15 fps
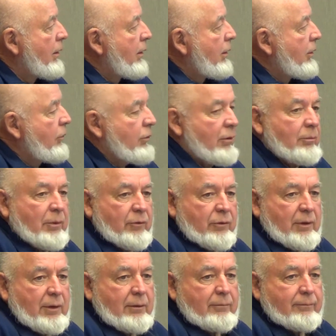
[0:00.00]

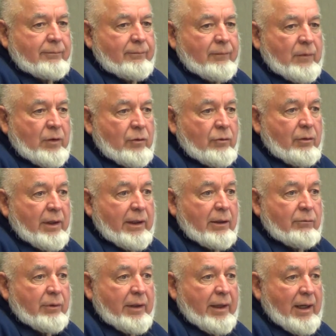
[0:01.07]
12%, so I
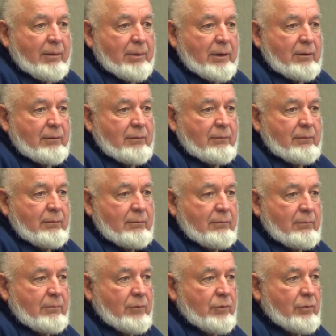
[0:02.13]
could rehab it.
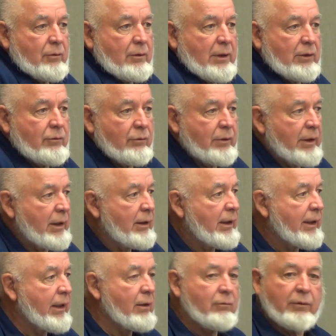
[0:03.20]
So that's okay. I
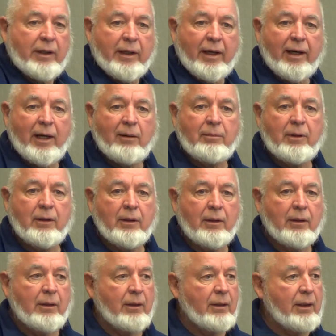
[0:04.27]
get it rehabbed.
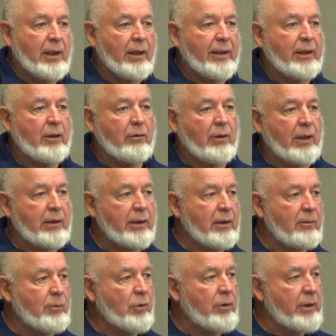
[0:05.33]
Now I can go out and get
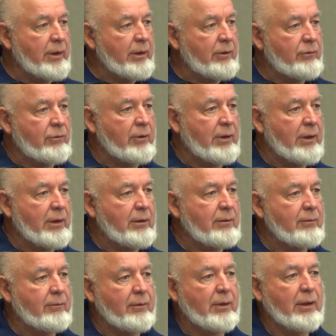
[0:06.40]
a mortgage and
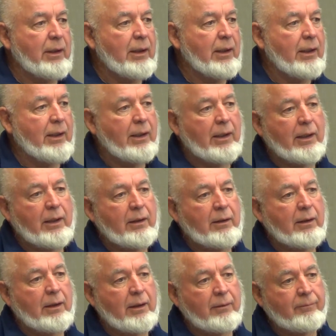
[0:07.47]

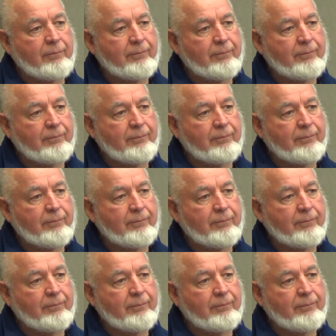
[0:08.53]
up